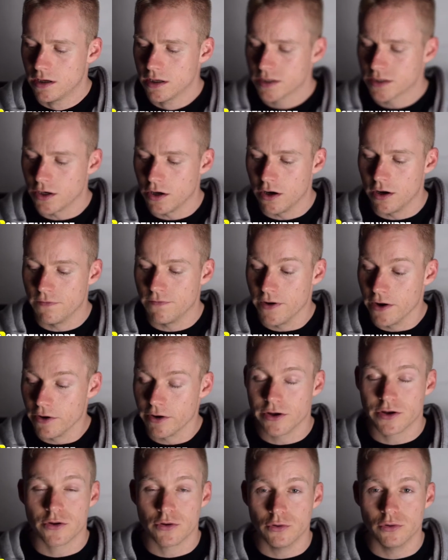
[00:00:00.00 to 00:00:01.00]
So a
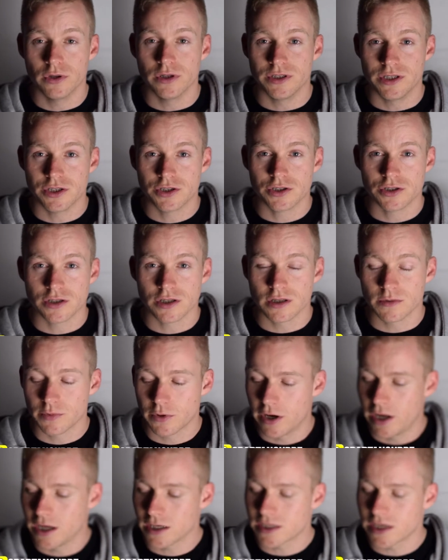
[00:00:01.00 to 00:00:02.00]
very cool addition to the
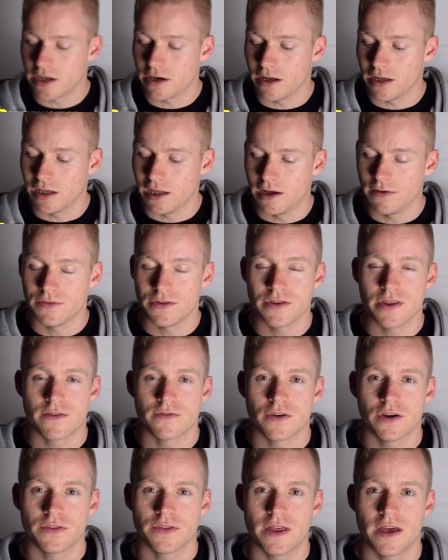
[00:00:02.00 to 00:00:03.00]
product, and I love that they've
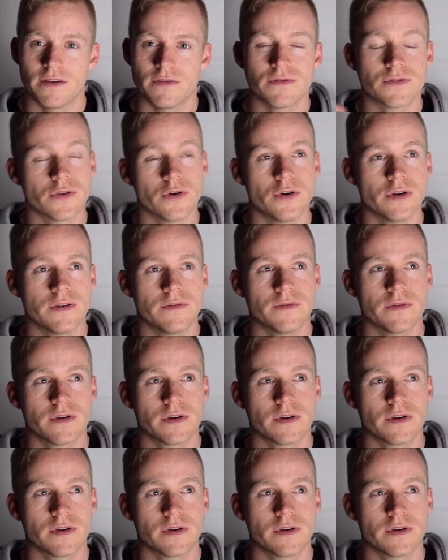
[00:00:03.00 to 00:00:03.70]
got that thought